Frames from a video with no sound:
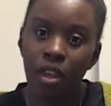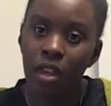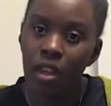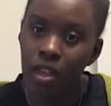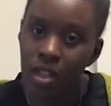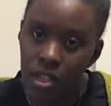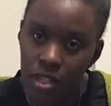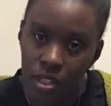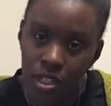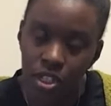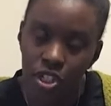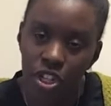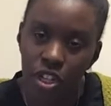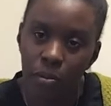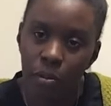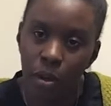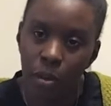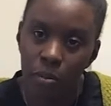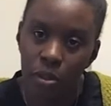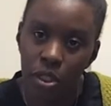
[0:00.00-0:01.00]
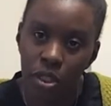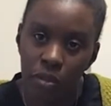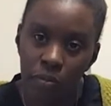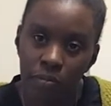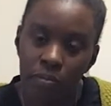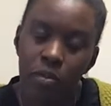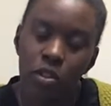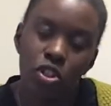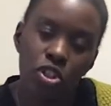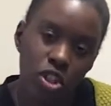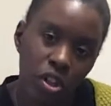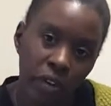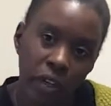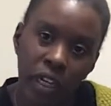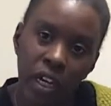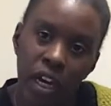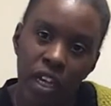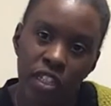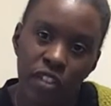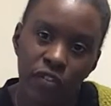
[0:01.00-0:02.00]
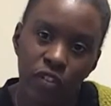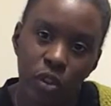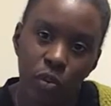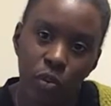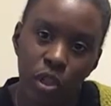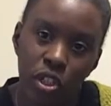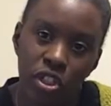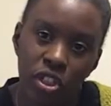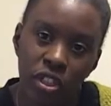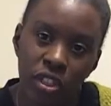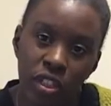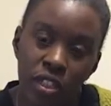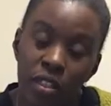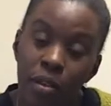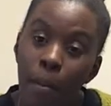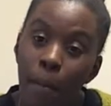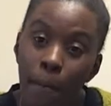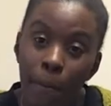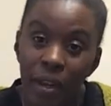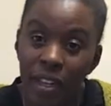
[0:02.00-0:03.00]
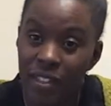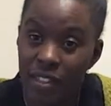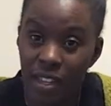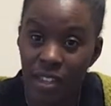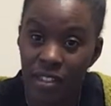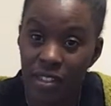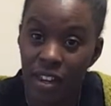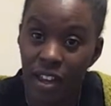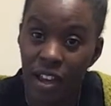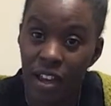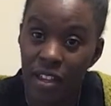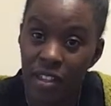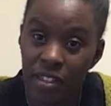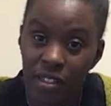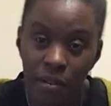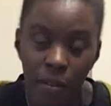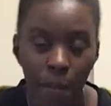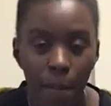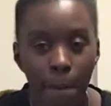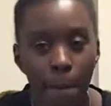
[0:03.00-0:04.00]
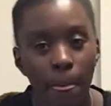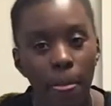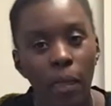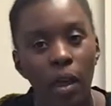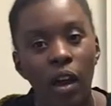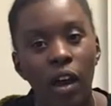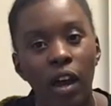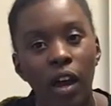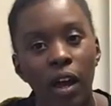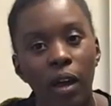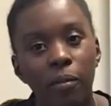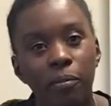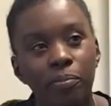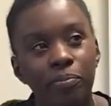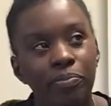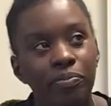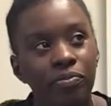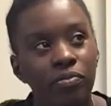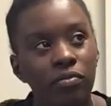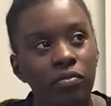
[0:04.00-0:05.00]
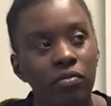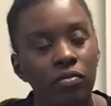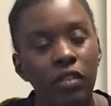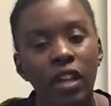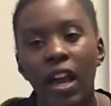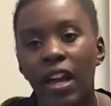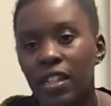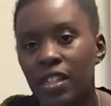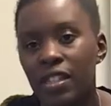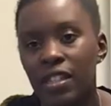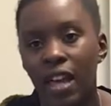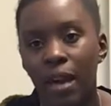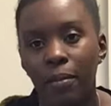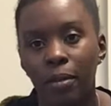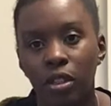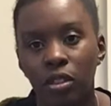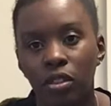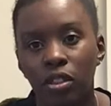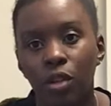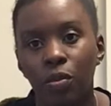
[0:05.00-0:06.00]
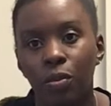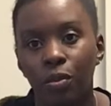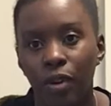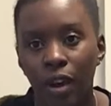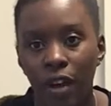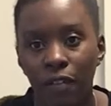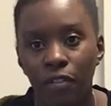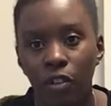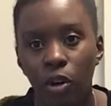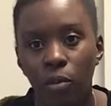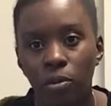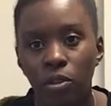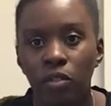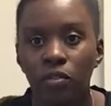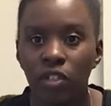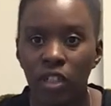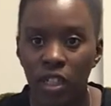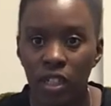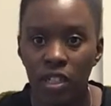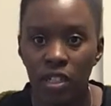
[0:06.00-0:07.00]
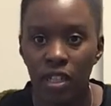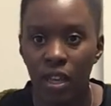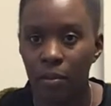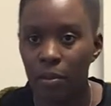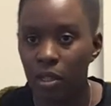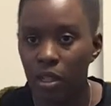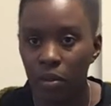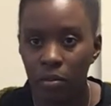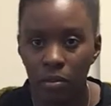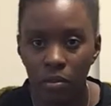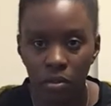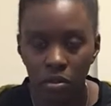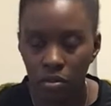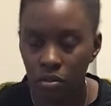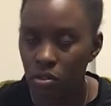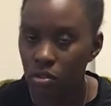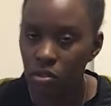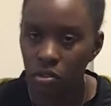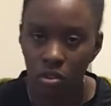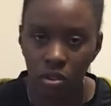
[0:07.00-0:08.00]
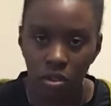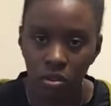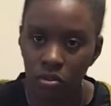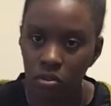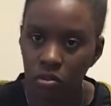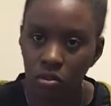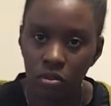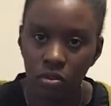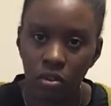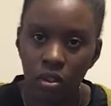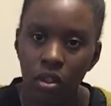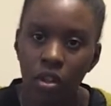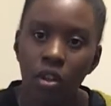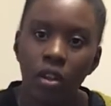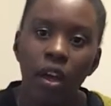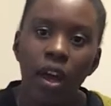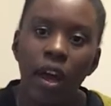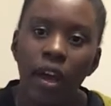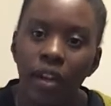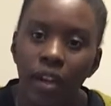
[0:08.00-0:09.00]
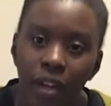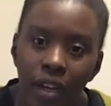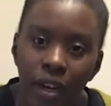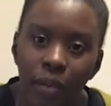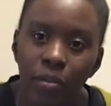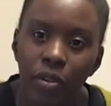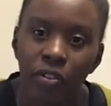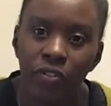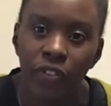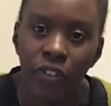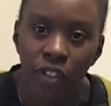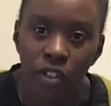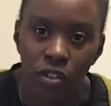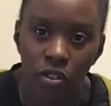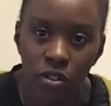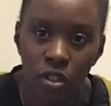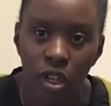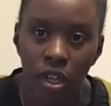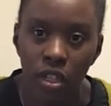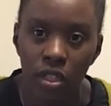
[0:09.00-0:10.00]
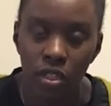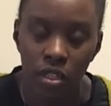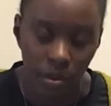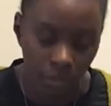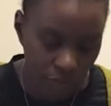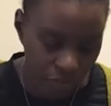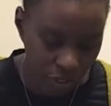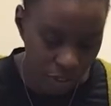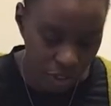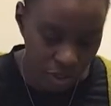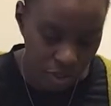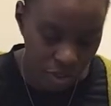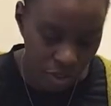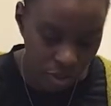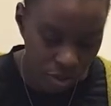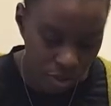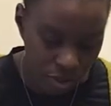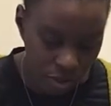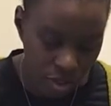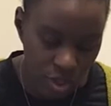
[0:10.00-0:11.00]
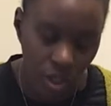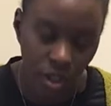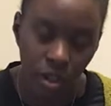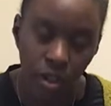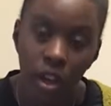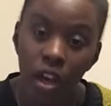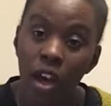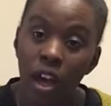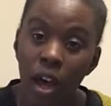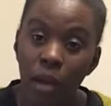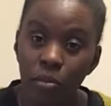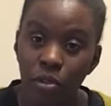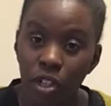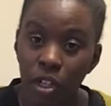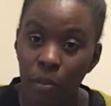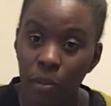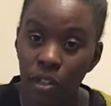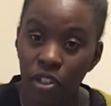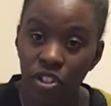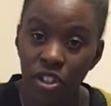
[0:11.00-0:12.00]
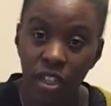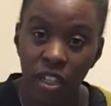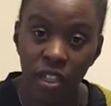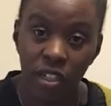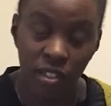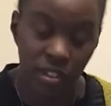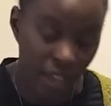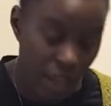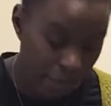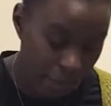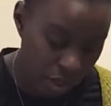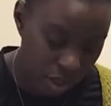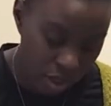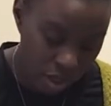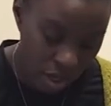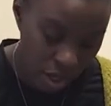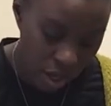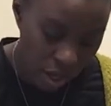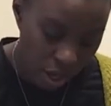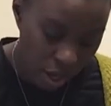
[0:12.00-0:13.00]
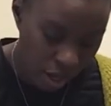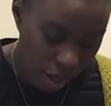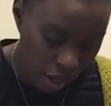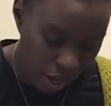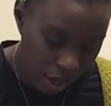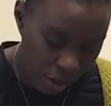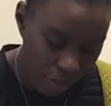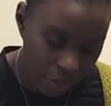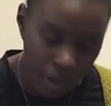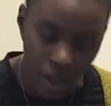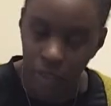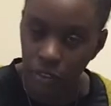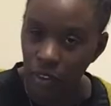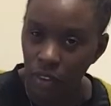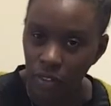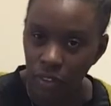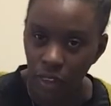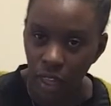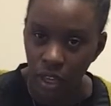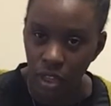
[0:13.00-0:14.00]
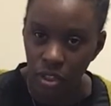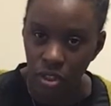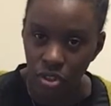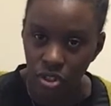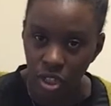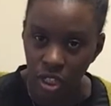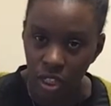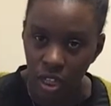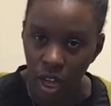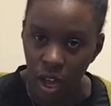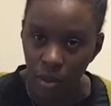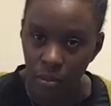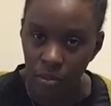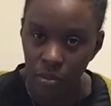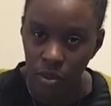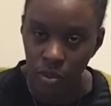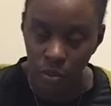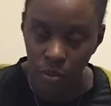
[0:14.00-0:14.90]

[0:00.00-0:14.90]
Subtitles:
it's the cheap option. Sorry guys if you're watching this, but it tastes nice. And salmon, so we'll have the option of chicken and salmon. Let me just not act like I'm not feeding you guys, I'm feeding you. So I'm just going to put chicken, salmon, and then that usually comes